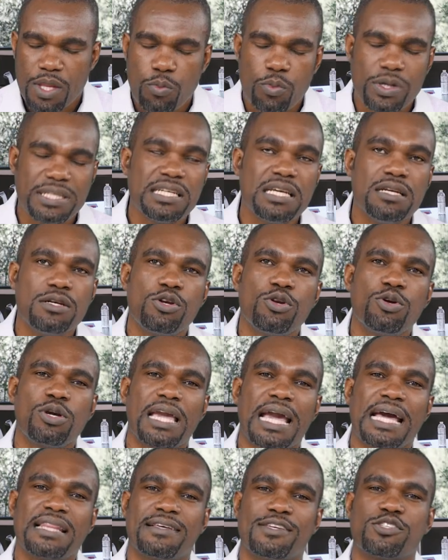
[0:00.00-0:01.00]
We did
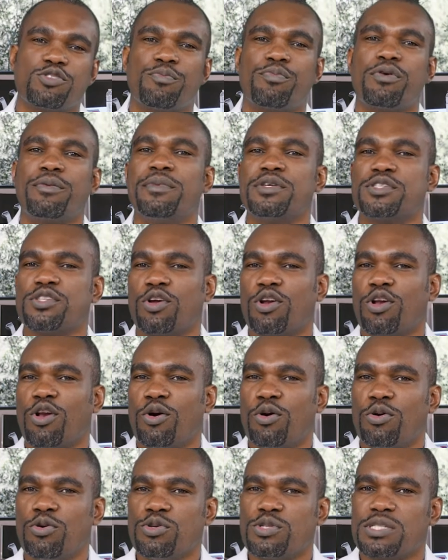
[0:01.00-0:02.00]
look at the Supremacy
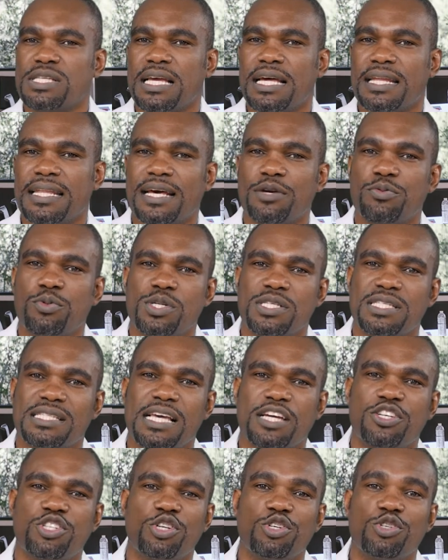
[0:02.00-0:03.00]
Clause, that was
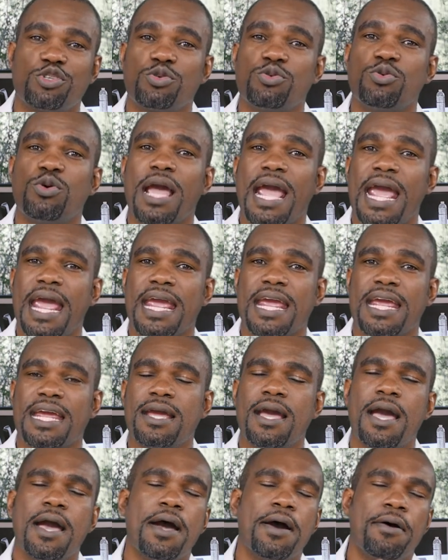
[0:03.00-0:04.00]
Section
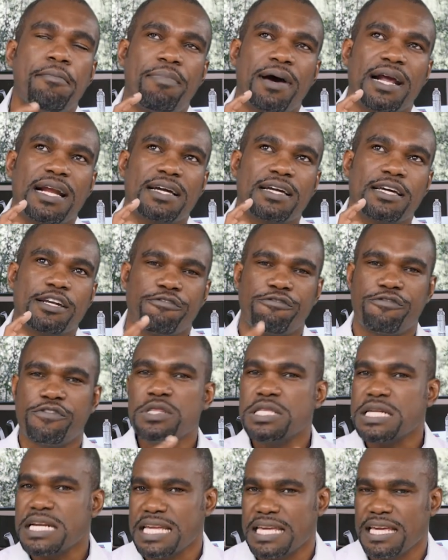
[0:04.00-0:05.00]
2A, Paragraph
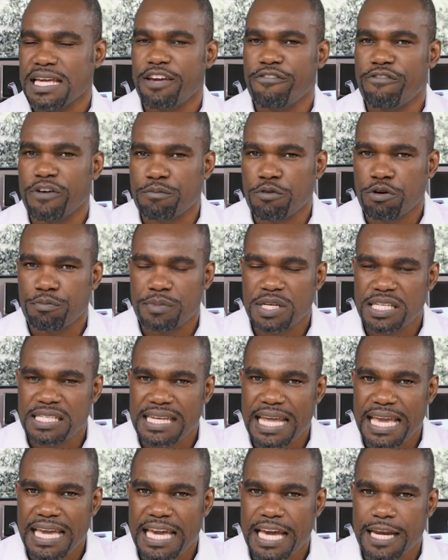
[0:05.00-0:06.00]
3, if I'm not
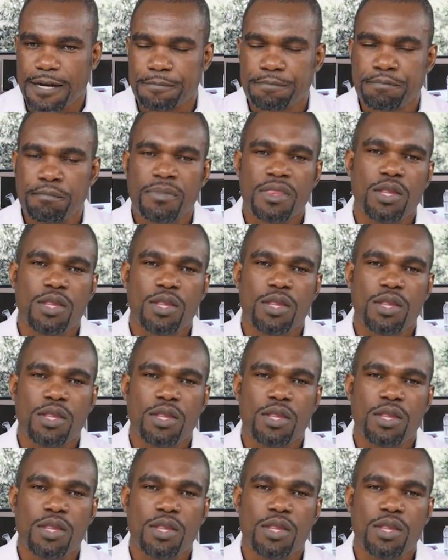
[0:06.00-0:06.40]
mistaken,